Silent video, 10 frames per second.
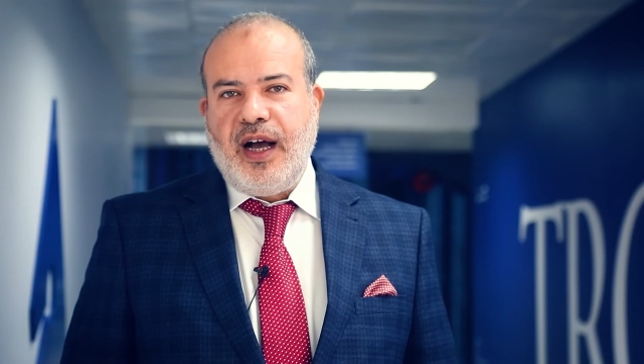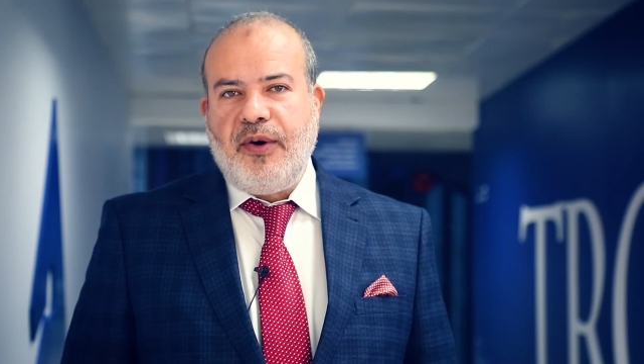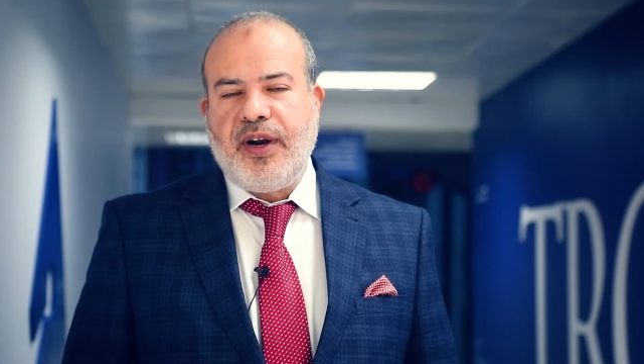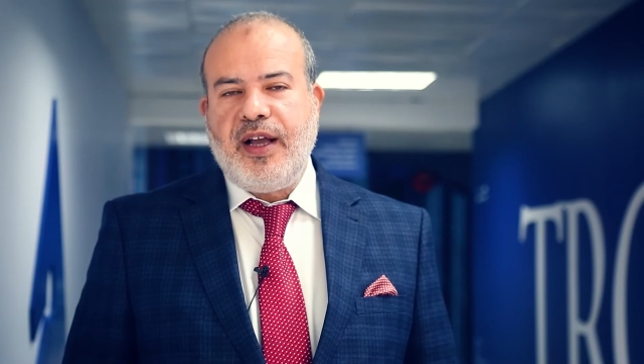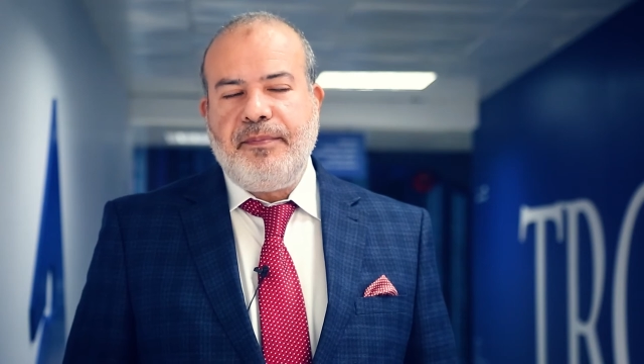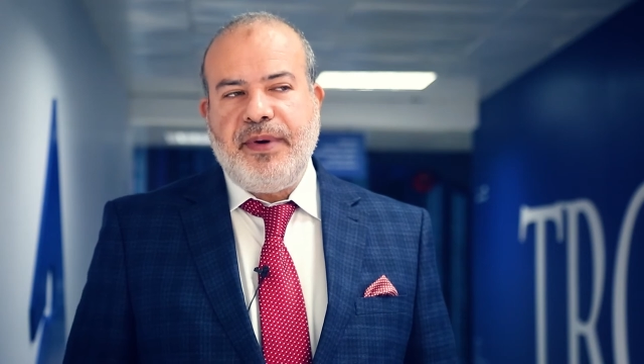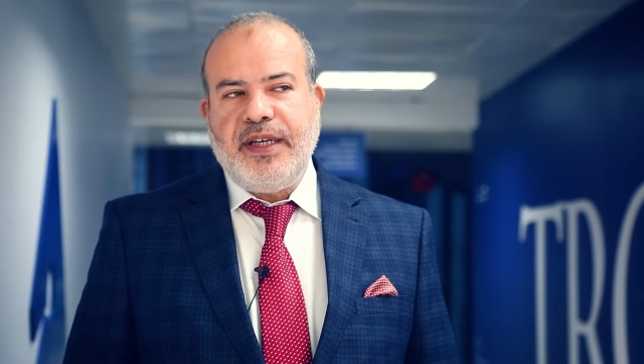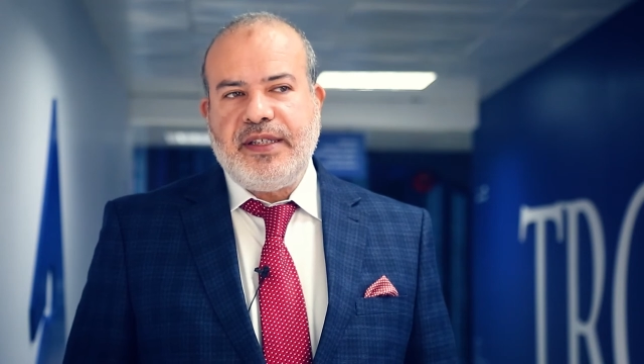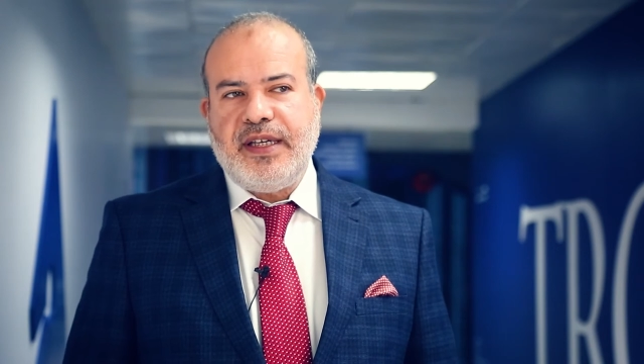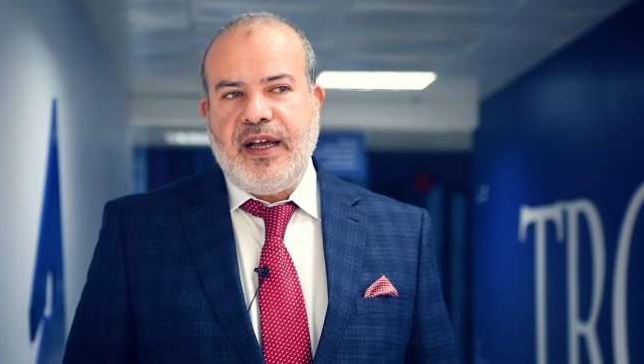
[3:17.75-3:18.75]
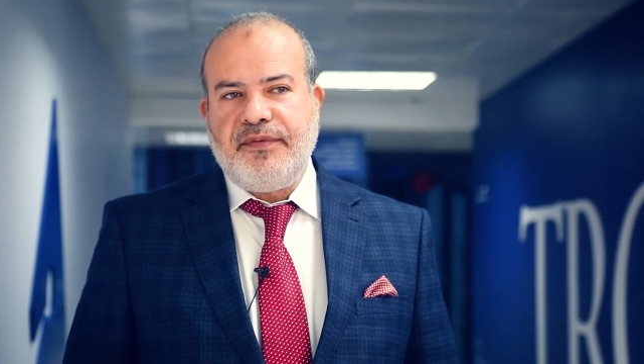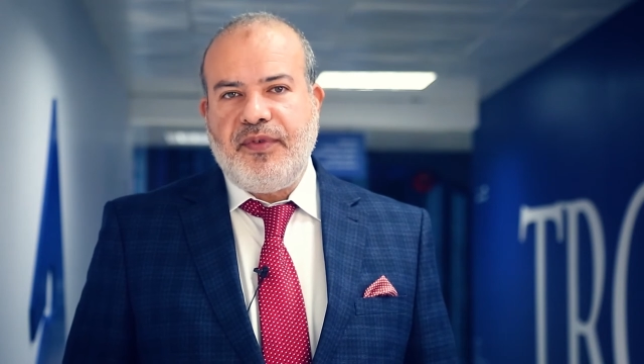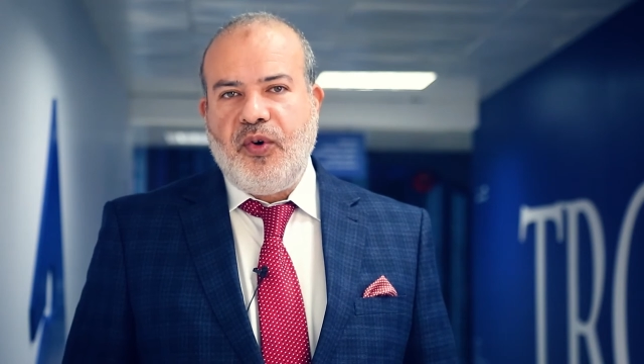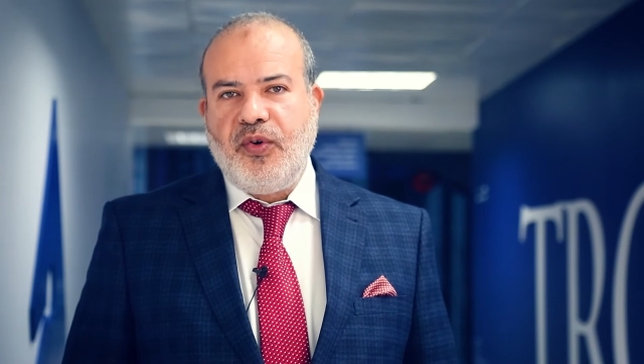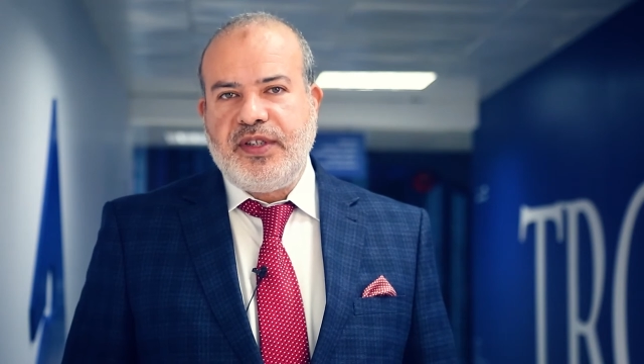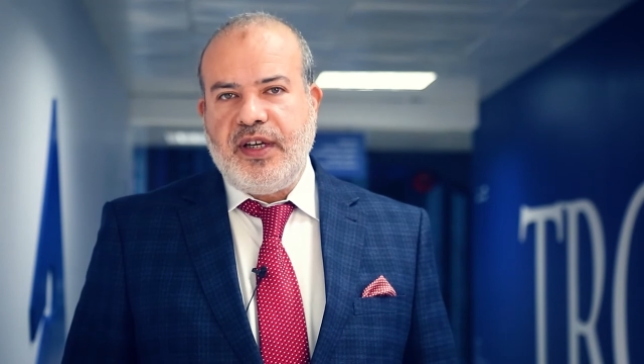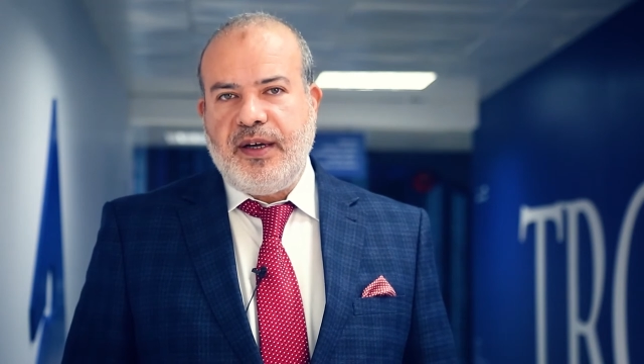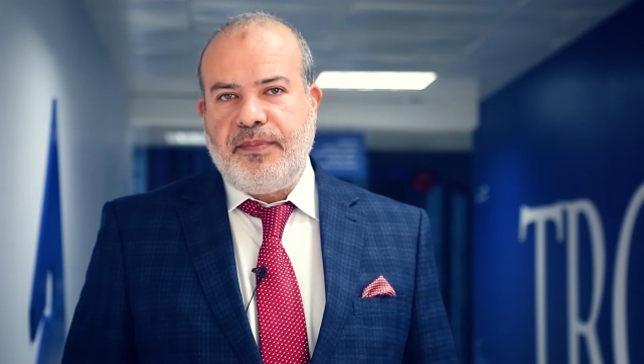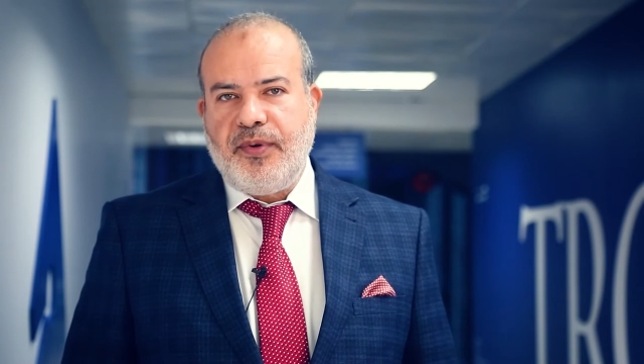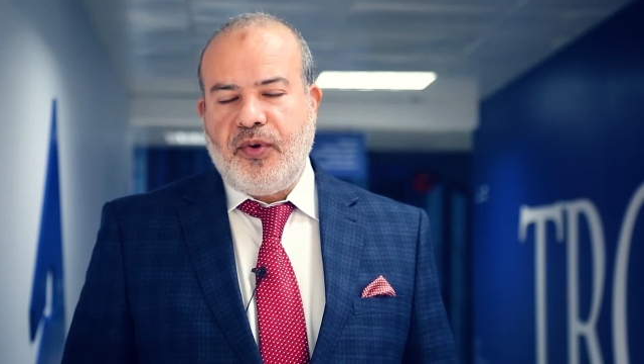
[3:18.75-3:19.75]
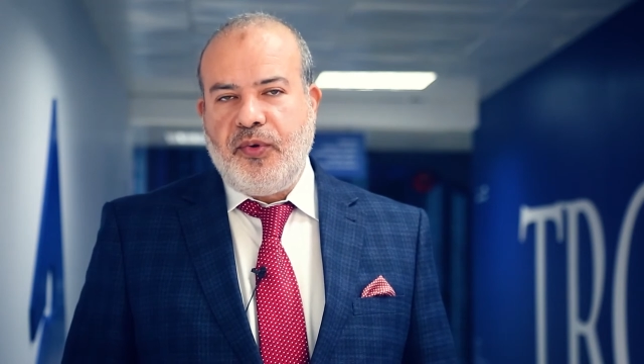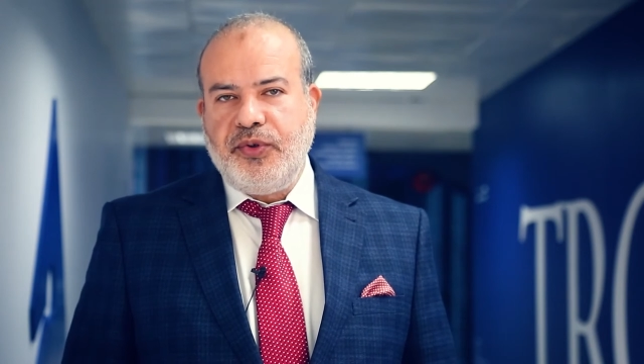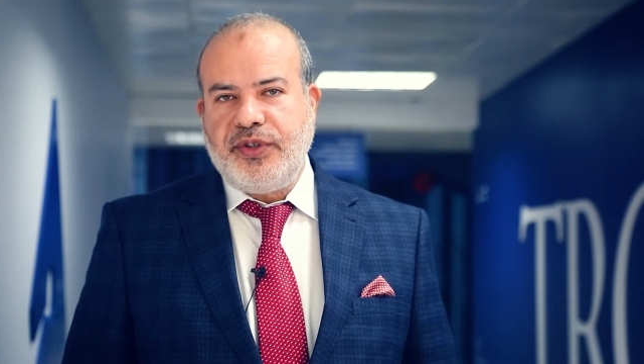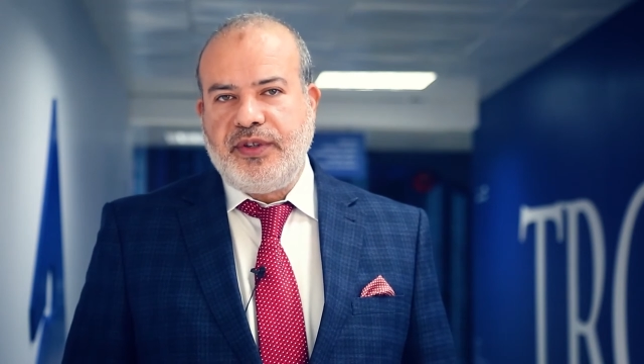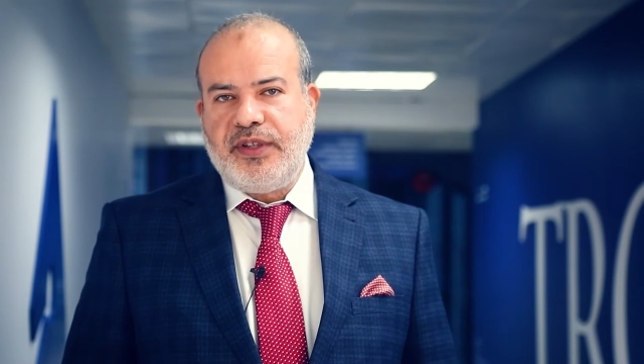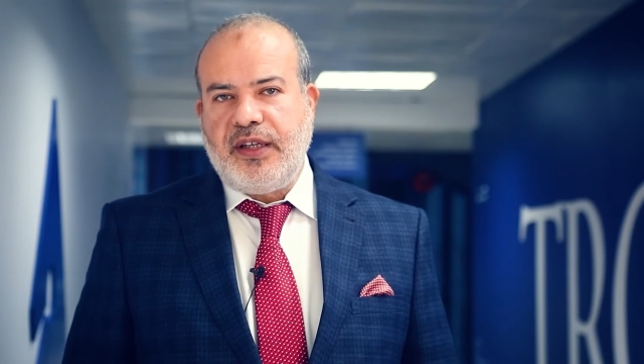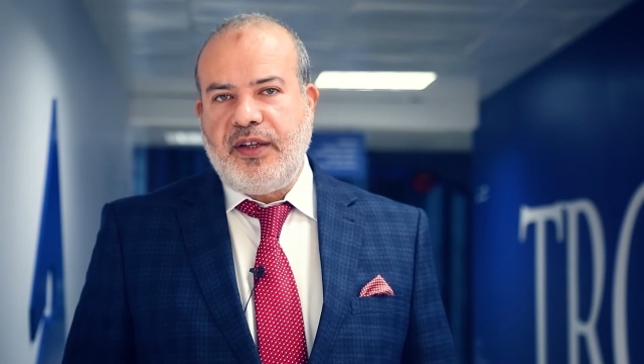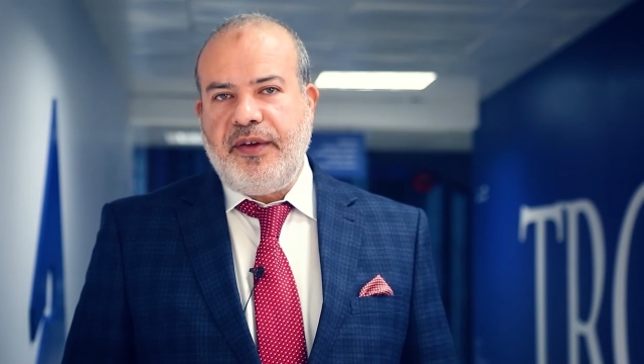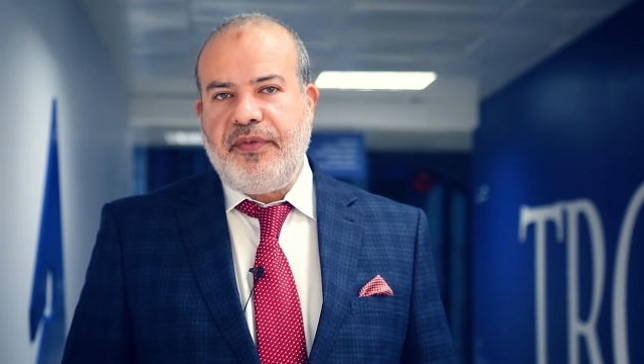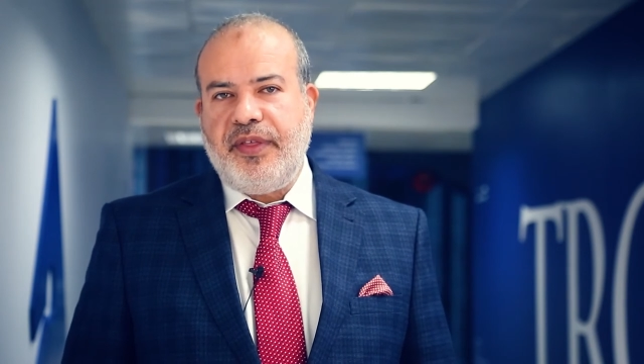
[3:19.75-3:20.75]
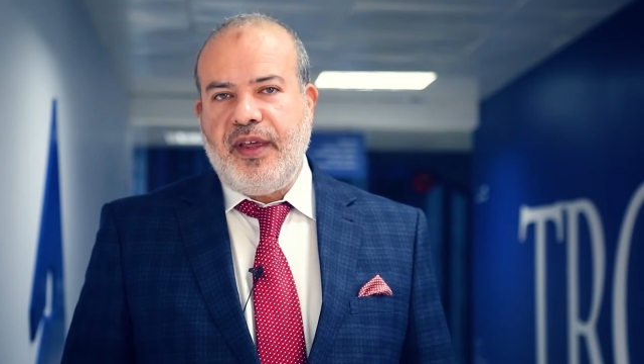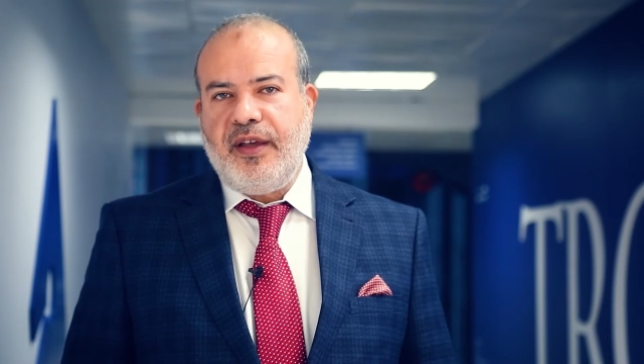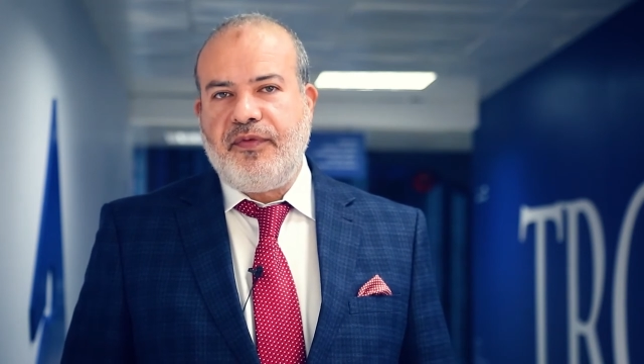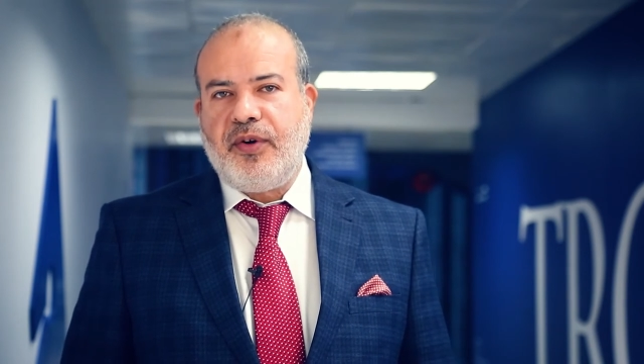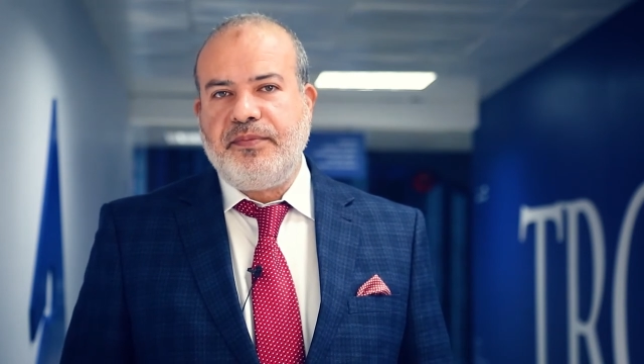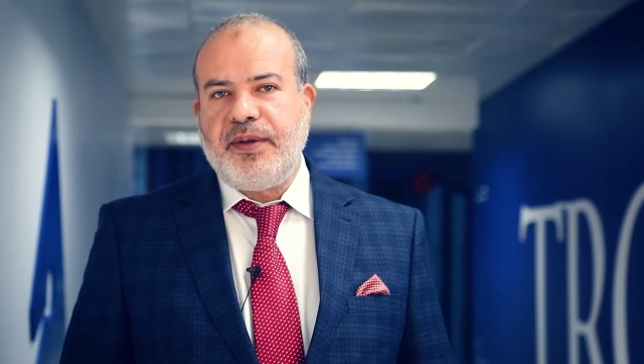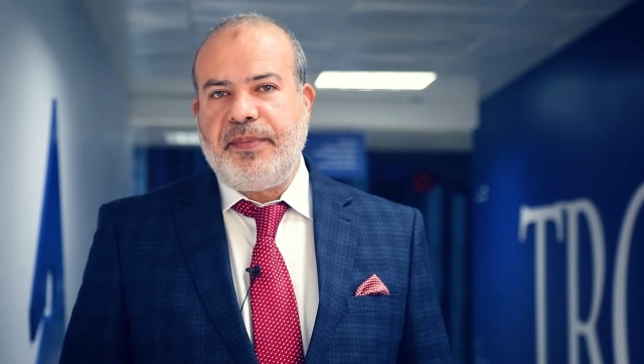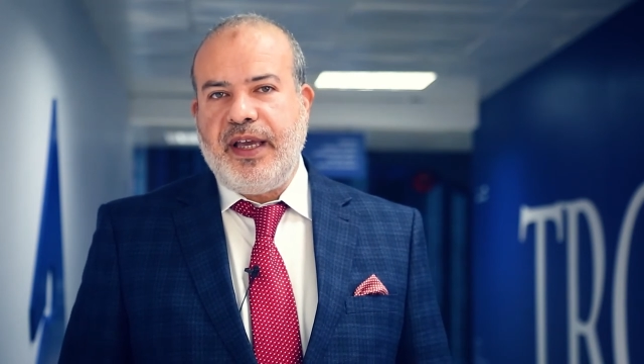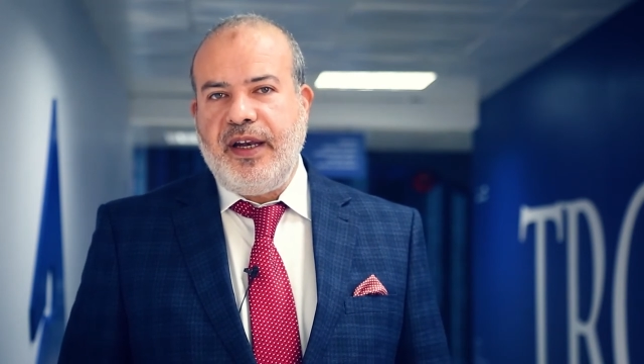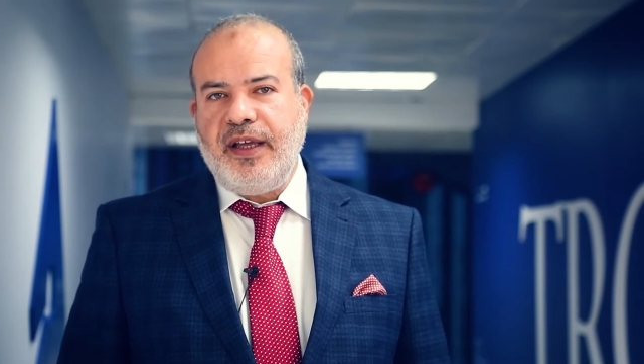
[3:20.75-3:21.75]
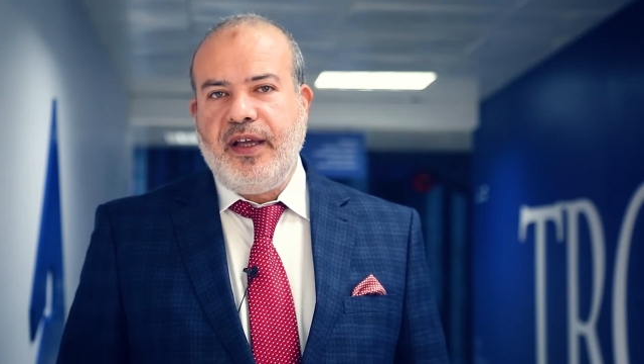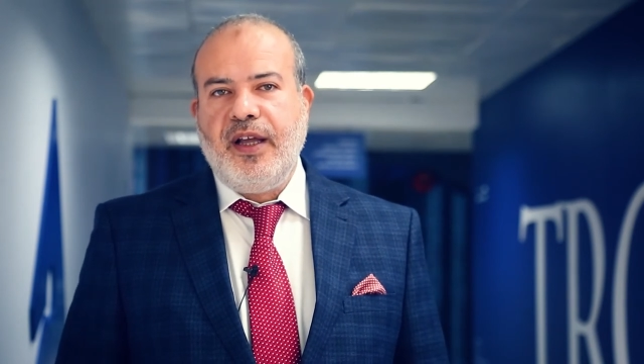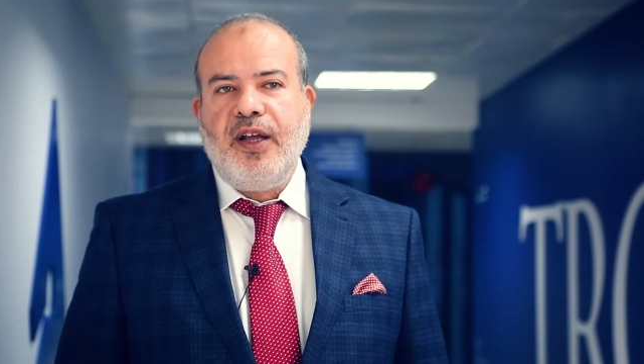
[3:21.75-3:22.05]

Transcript: Our companies, they have all the precautions and everything from the beginning.